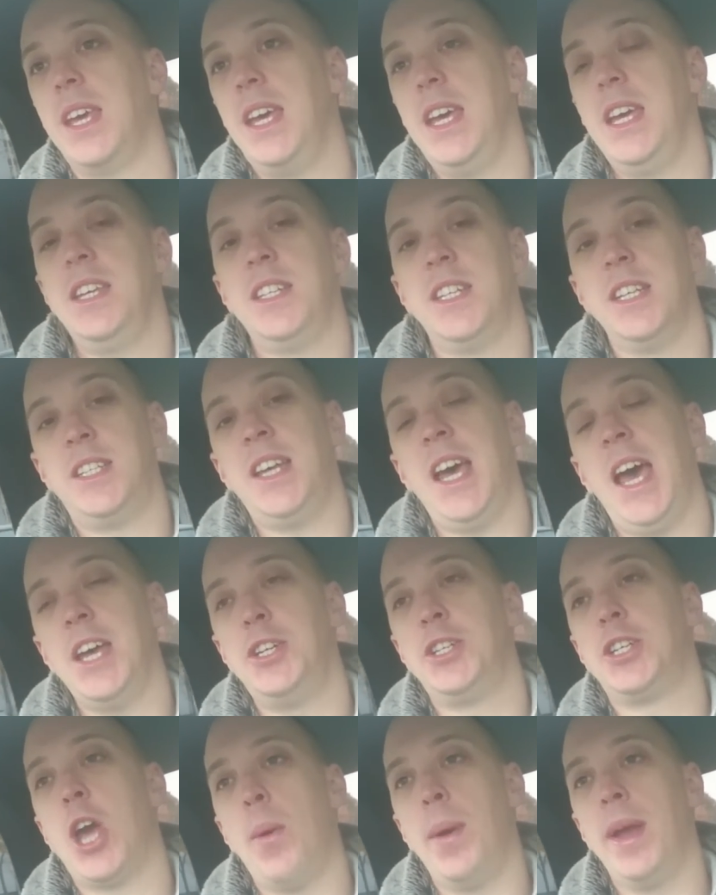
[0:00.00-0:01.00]
is to
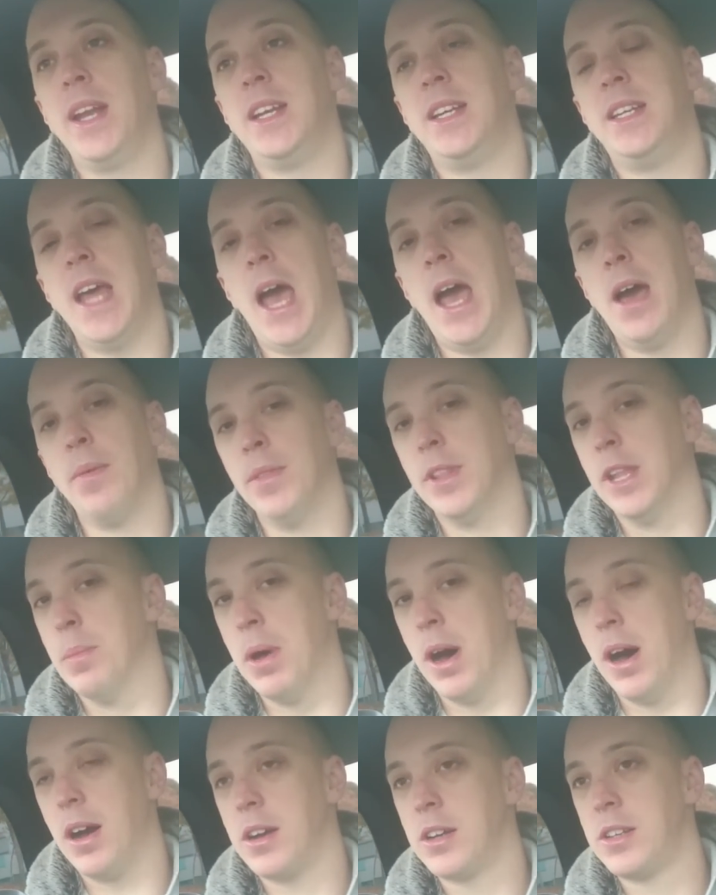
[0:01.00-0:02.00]
test going down the
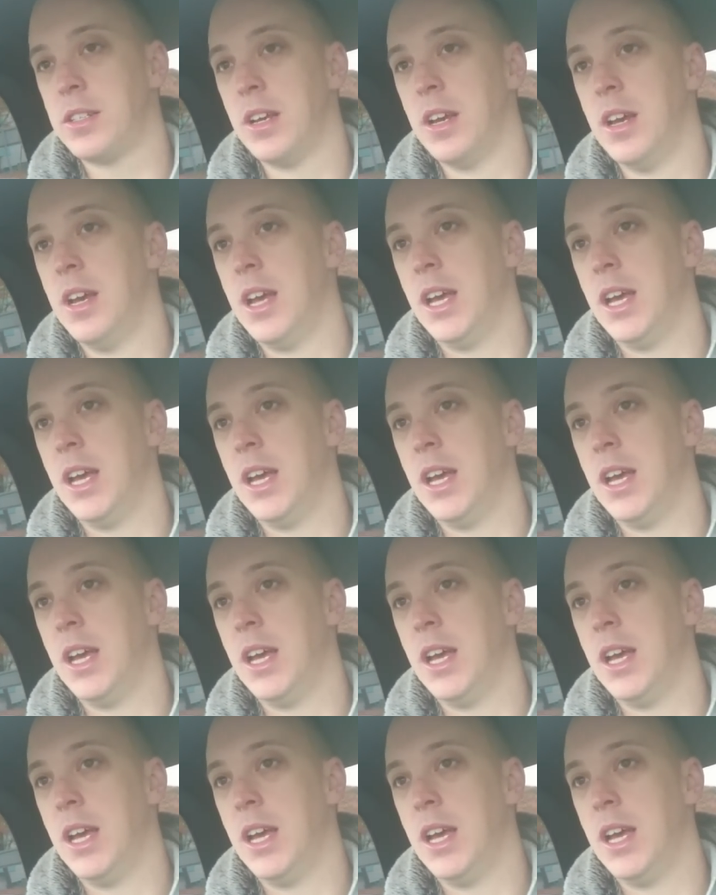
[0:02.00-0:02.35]
box.